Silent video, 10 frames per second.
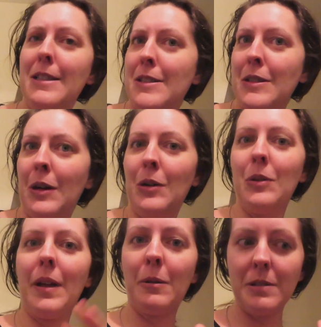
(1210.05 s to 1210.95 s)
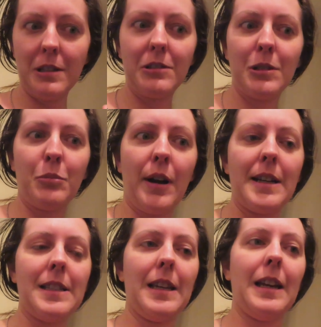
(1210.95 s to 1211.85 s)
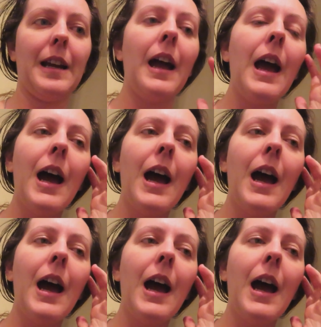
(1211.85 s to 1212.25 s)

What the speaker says: so that was a little surprising.